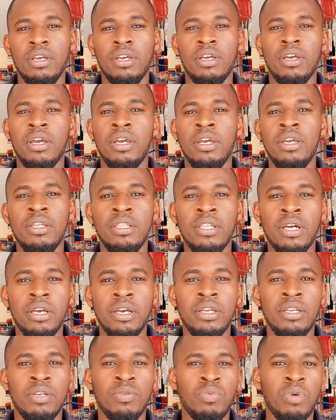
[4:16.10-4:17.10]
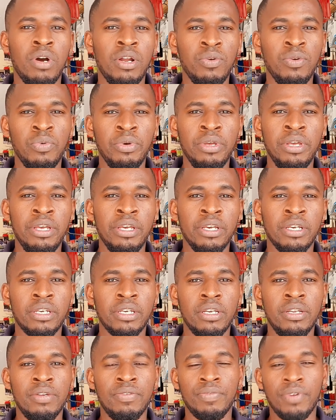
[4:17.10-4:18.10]
either in 1 week,
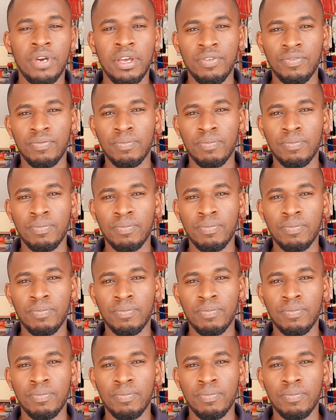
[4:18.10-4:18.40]
in 5